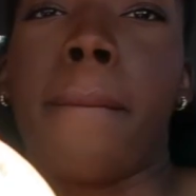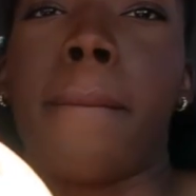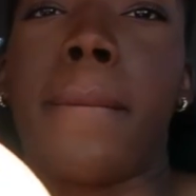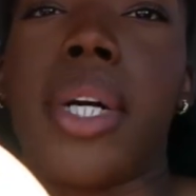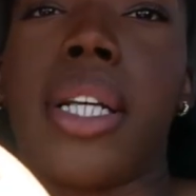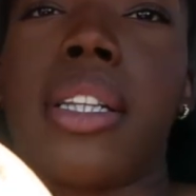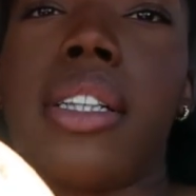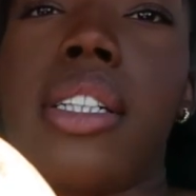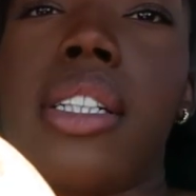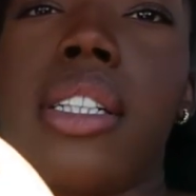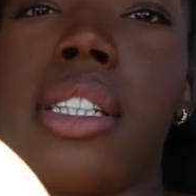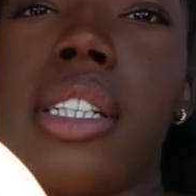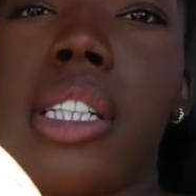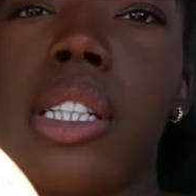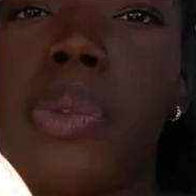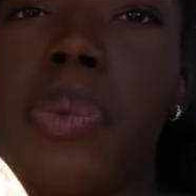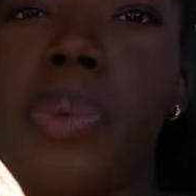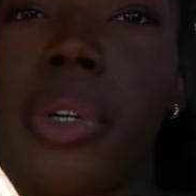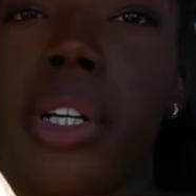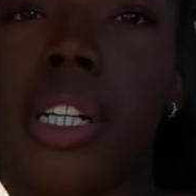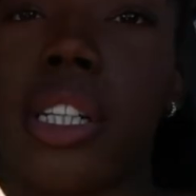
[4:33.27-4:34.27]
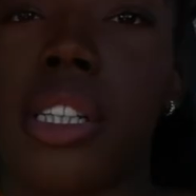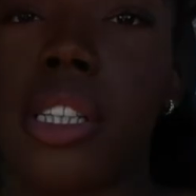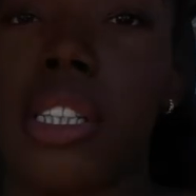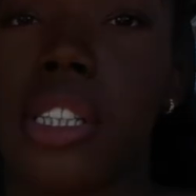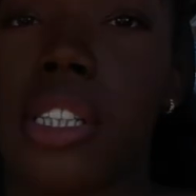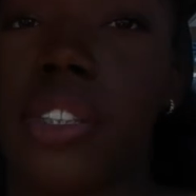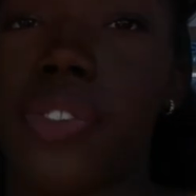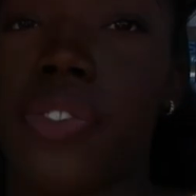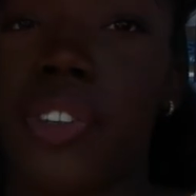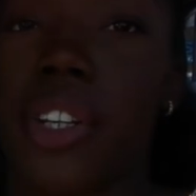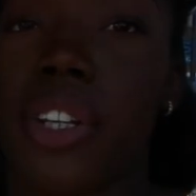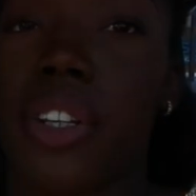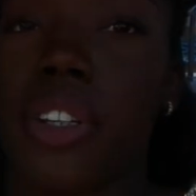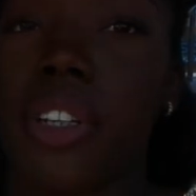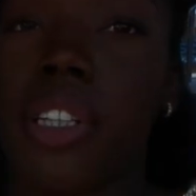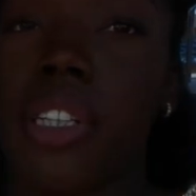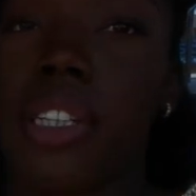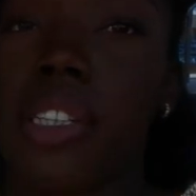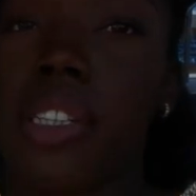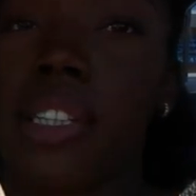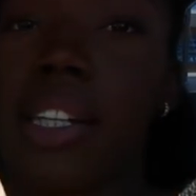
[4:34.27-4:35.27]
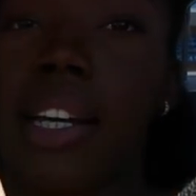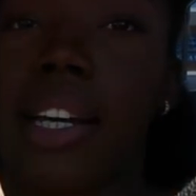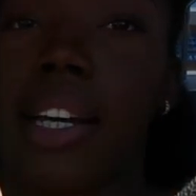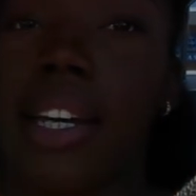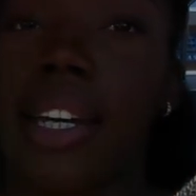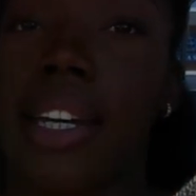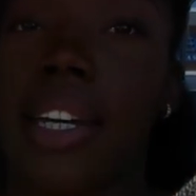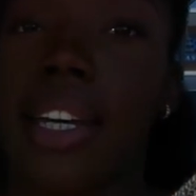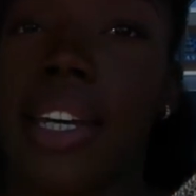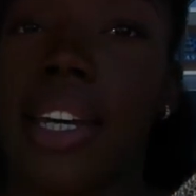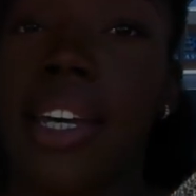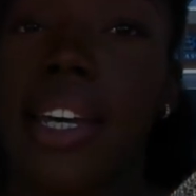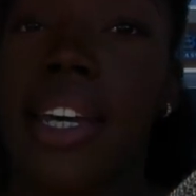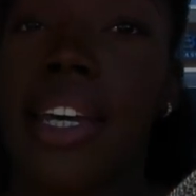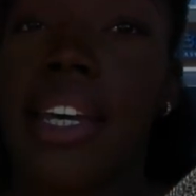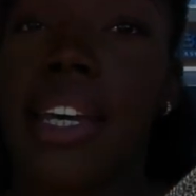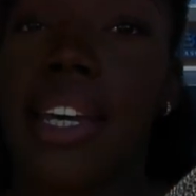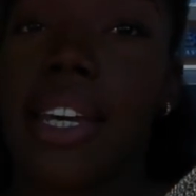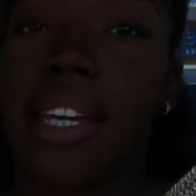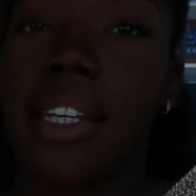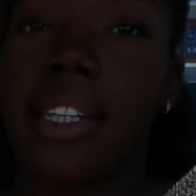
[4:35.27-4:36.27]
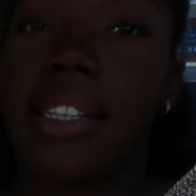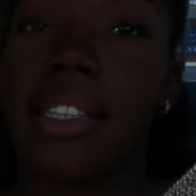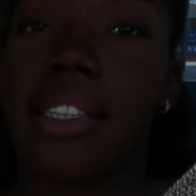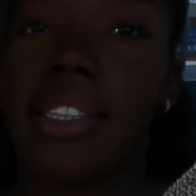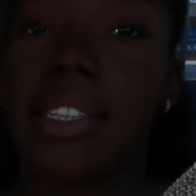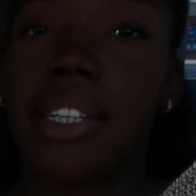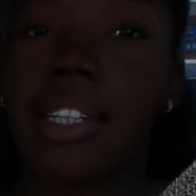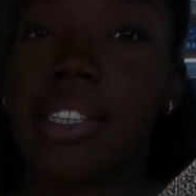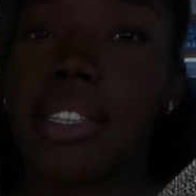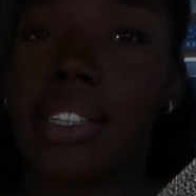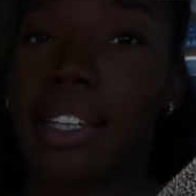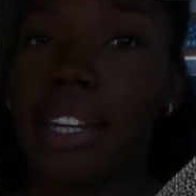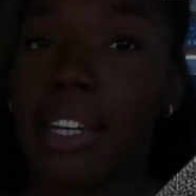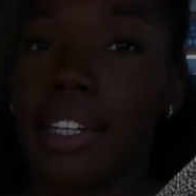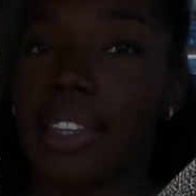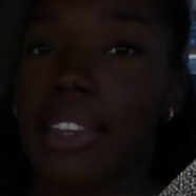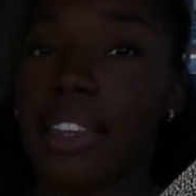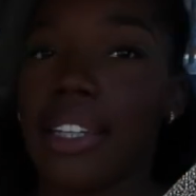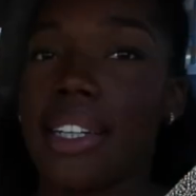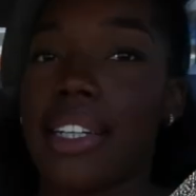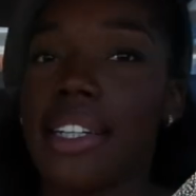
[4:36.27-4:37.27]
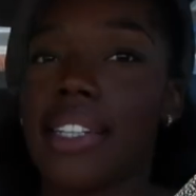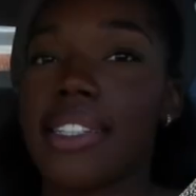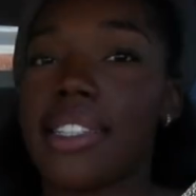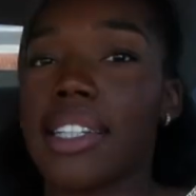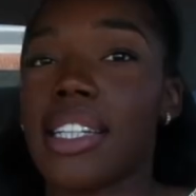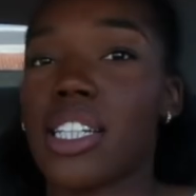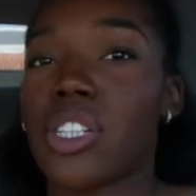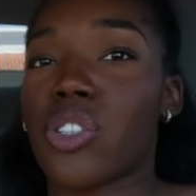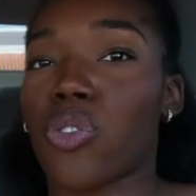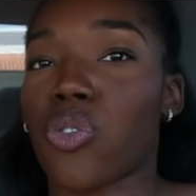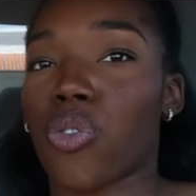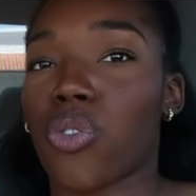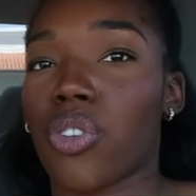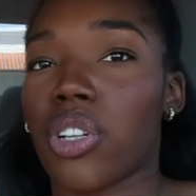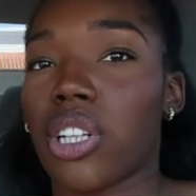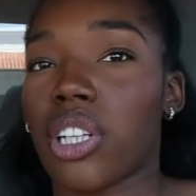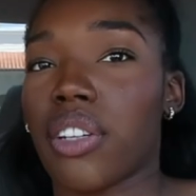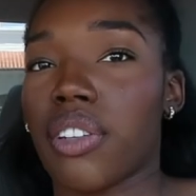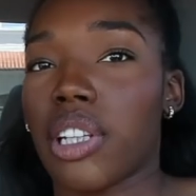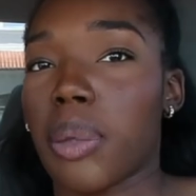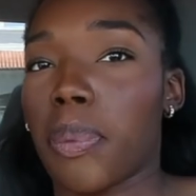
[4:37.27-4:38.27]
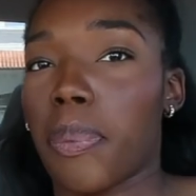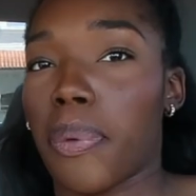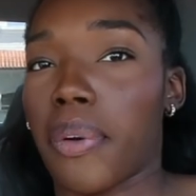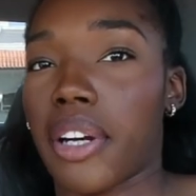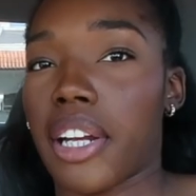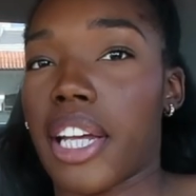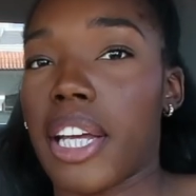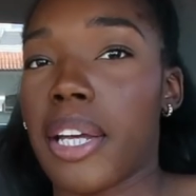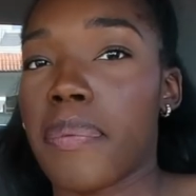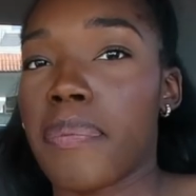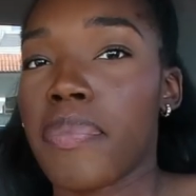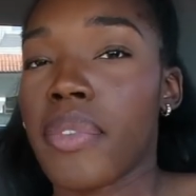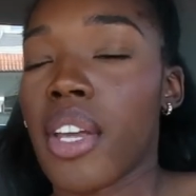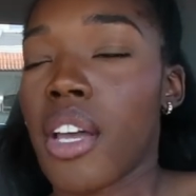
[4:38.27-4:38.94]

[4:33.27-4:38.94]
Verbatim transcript: But this is what the sphere looks like it sits like this it's really really pretty